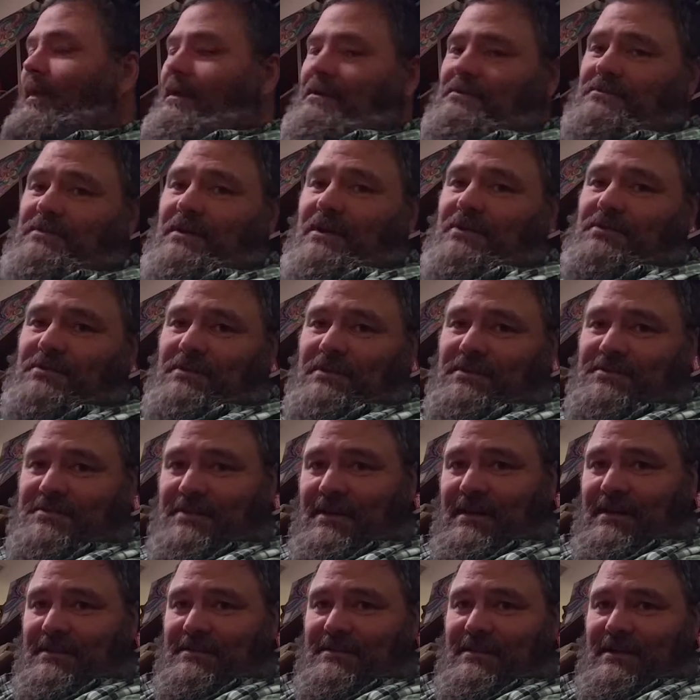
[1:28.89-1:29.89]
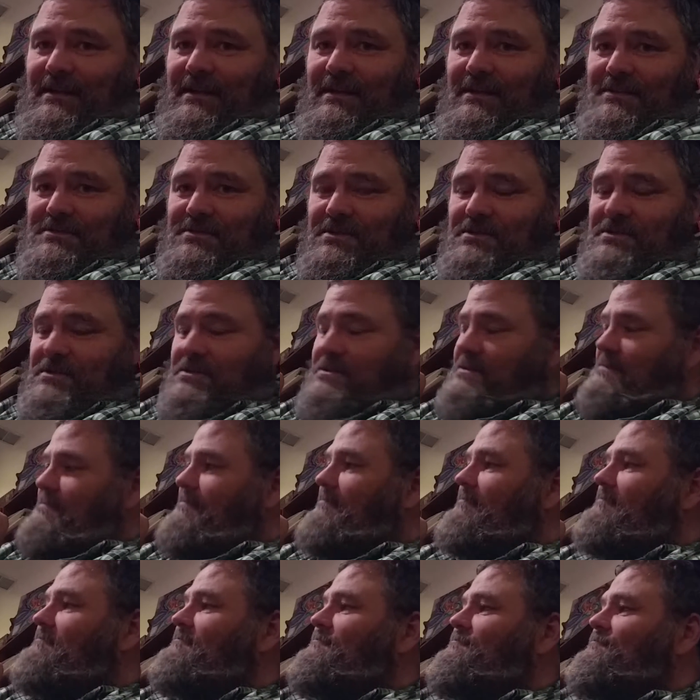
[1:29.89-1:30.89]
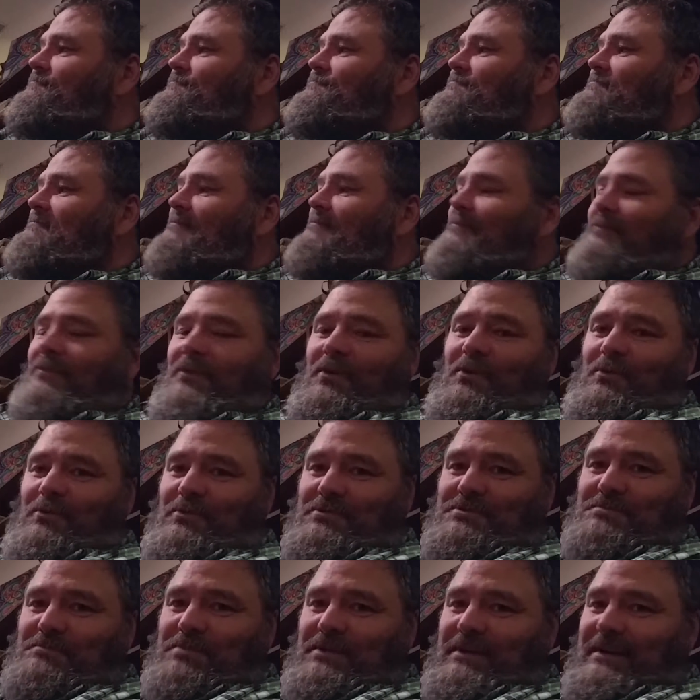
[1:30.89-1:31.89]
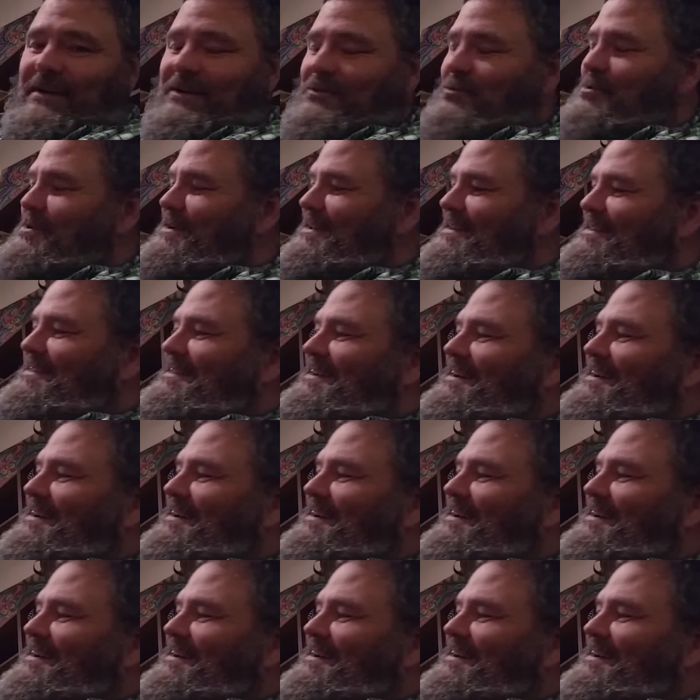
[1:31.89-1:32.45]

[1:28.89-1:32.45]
it's actually the second thing because I just was playing with